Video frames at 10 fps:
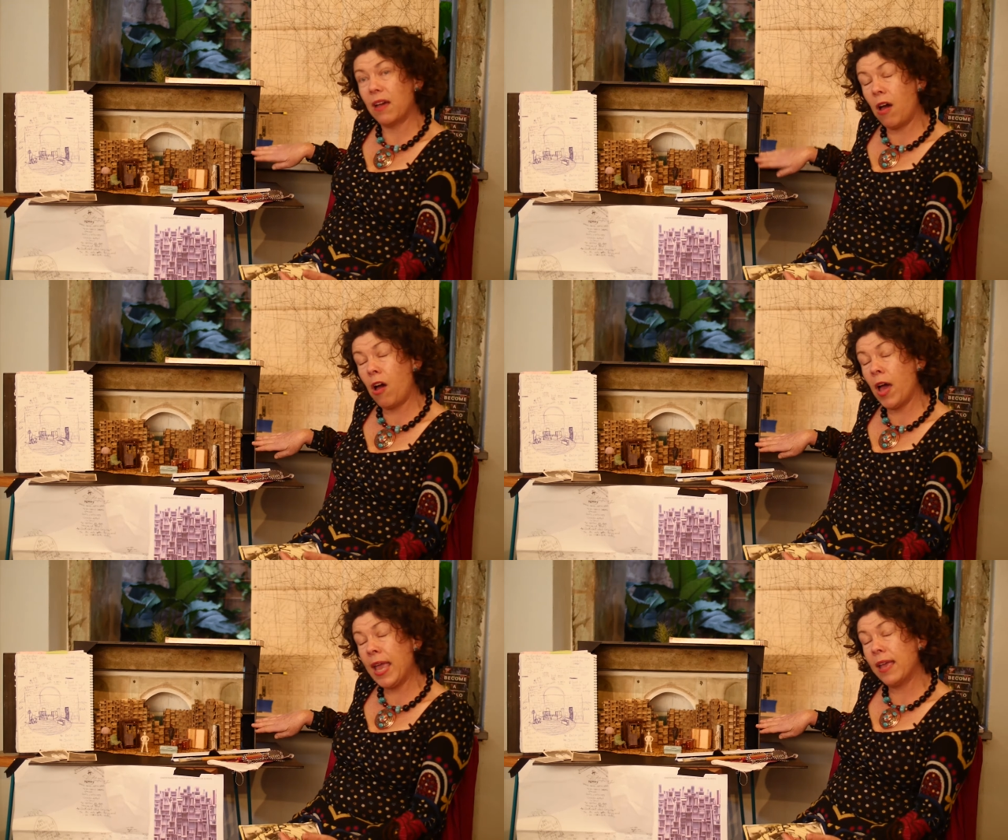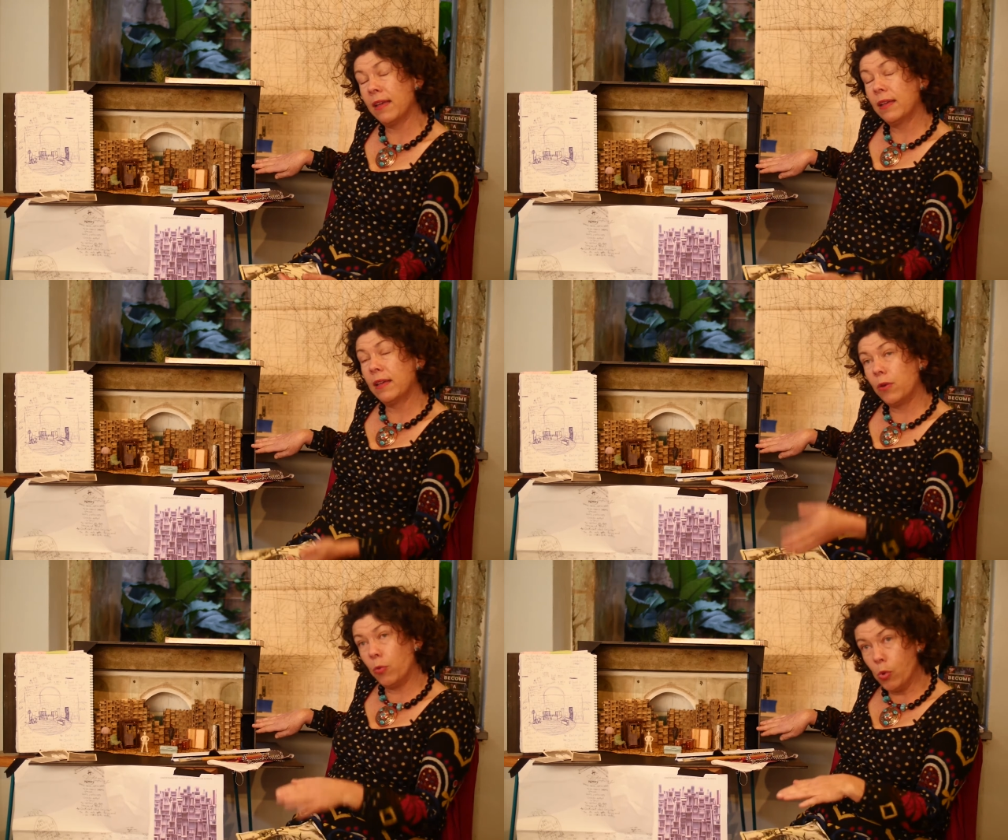high
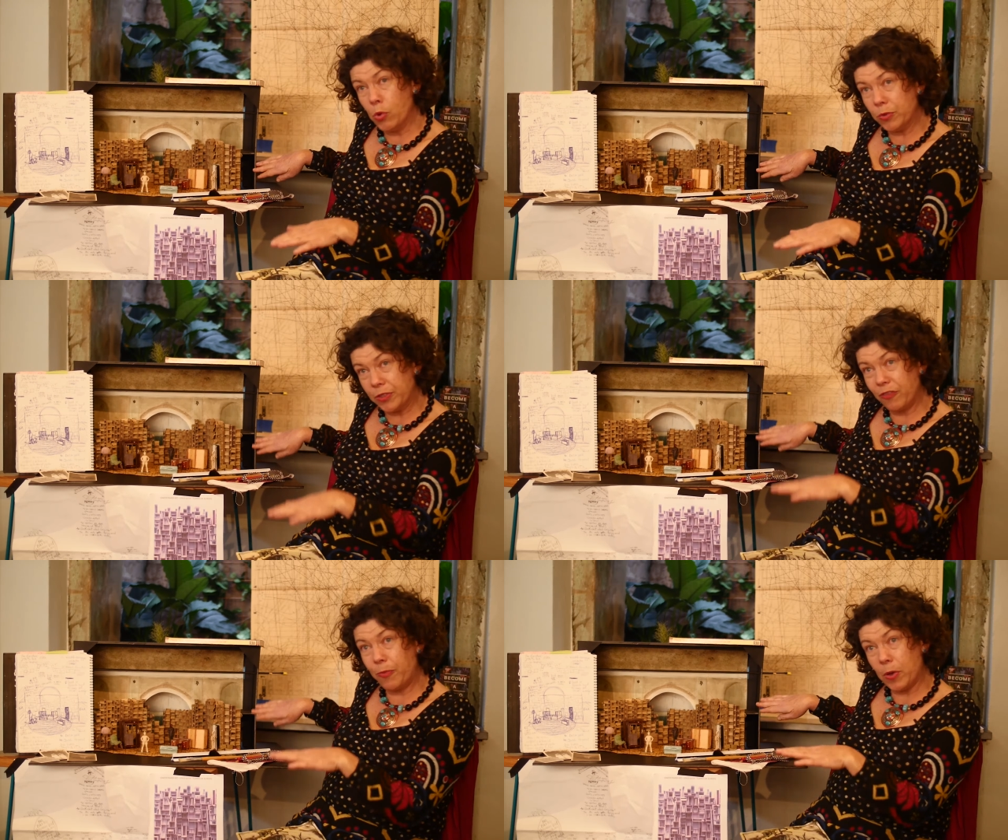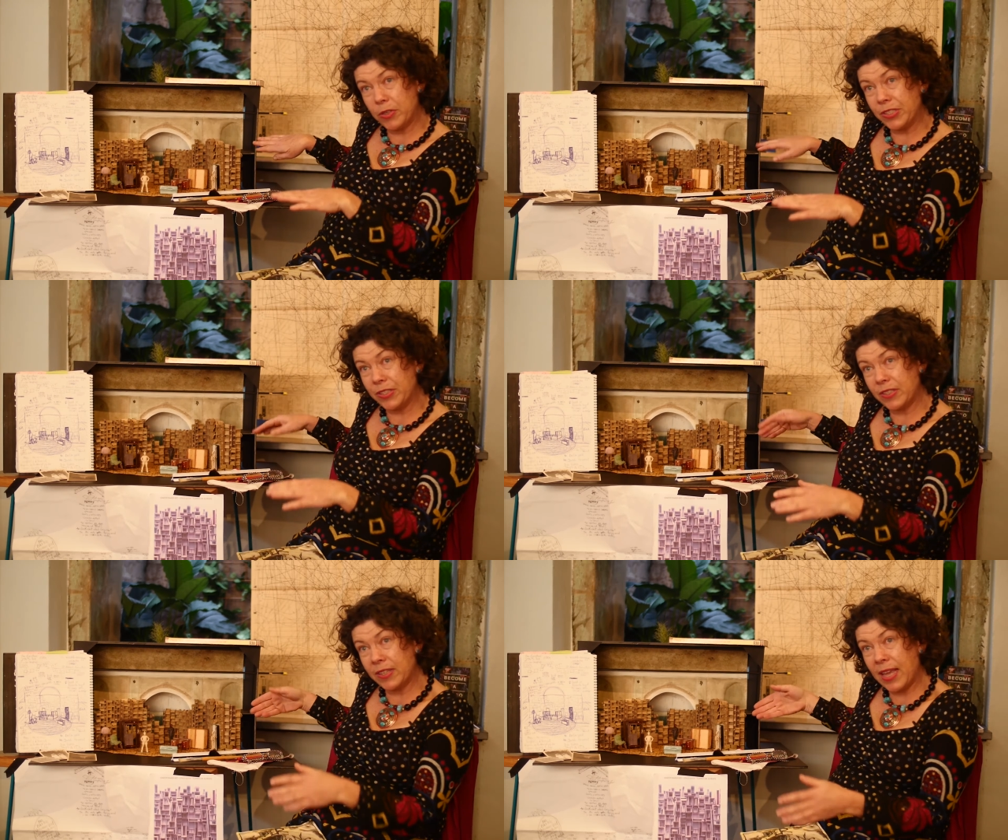walls of
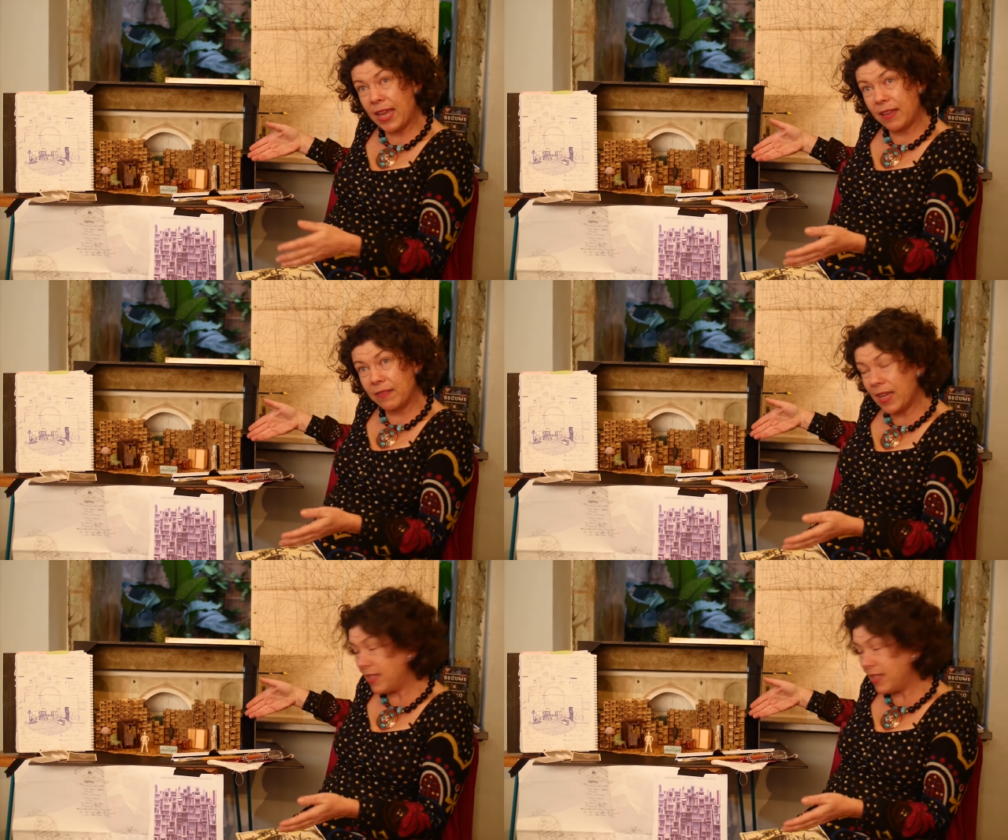boxes, and they